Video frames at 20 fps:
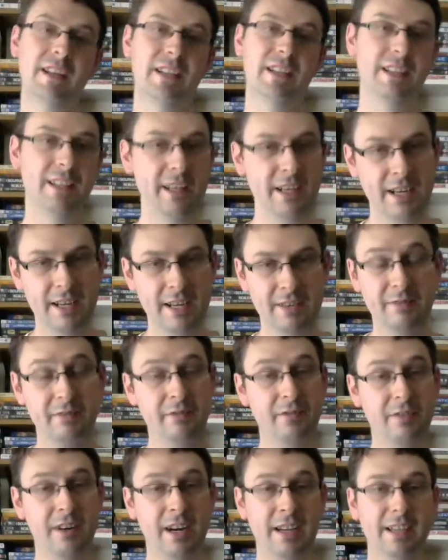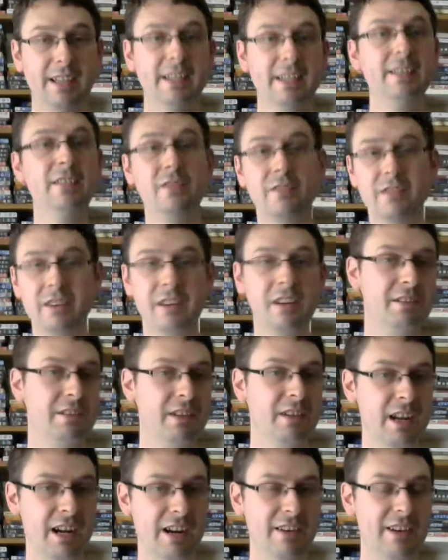the Frank Grillo
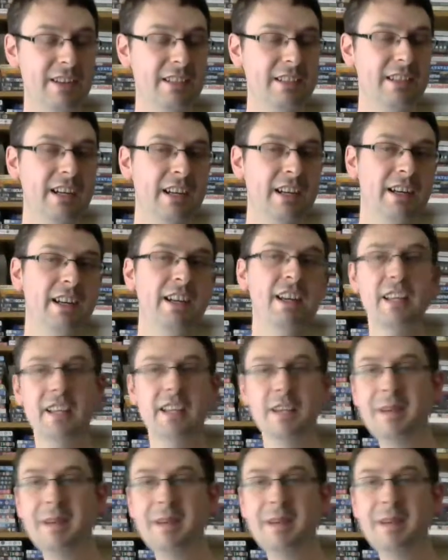character, a bit of a